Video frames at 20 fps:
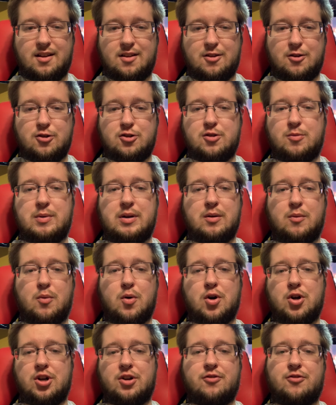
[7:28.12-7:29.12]
You should be
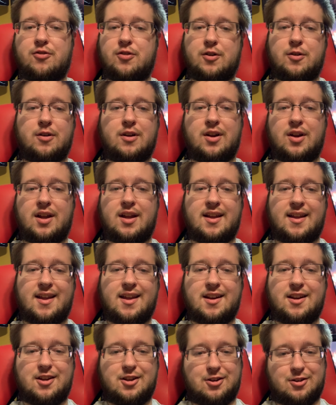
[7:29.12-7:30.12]
awarded for
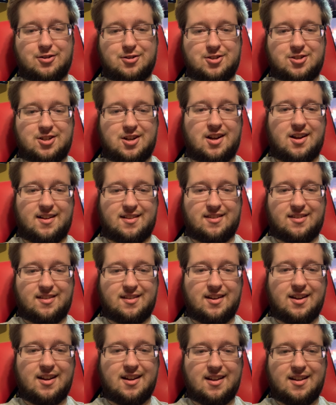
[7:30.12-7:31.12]
hitting your shots,
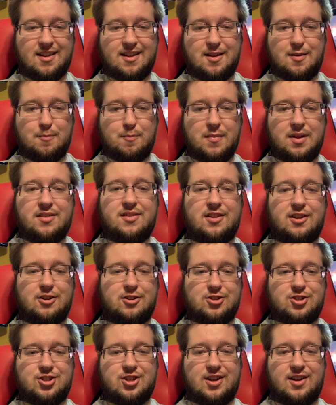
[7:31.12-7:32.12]
not missing your
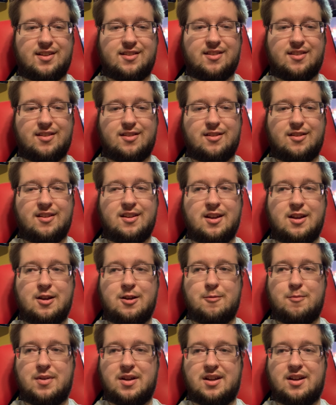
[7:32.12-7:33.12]
shots,
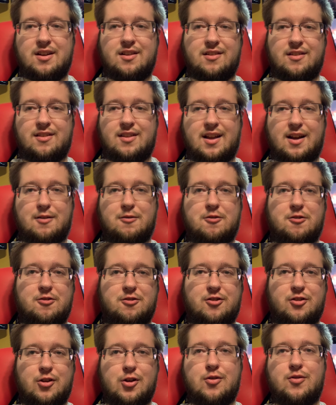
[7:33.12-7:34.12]
because that will
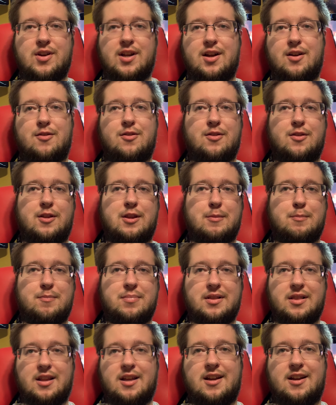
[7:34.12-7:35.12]
slow down the
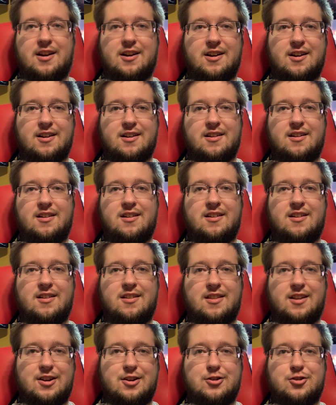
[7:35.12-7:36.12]
player
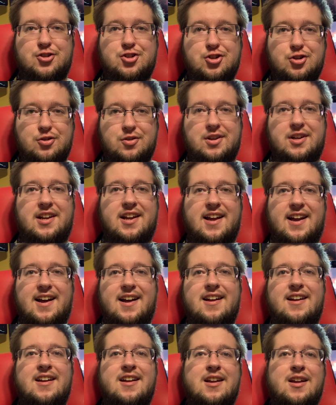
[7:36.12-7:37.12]
that you're shooting
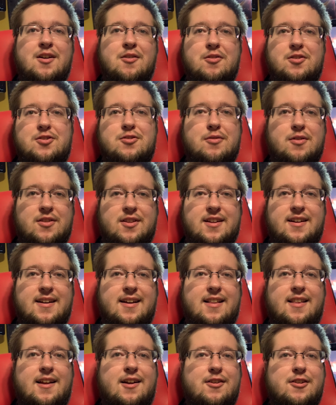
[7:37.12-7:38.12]
at, which will then
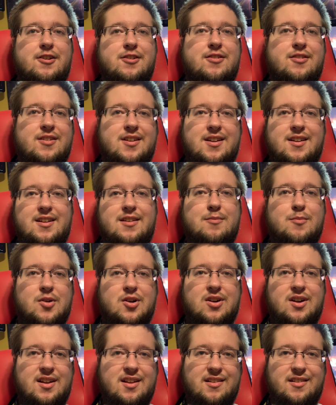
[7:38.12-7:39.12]
allow you to
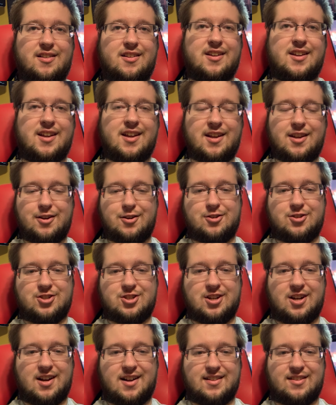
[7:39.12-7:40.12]
more easily hit your
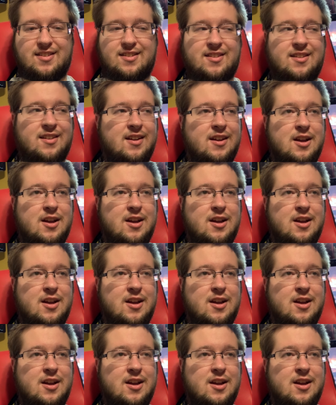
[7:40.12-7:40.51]
shots,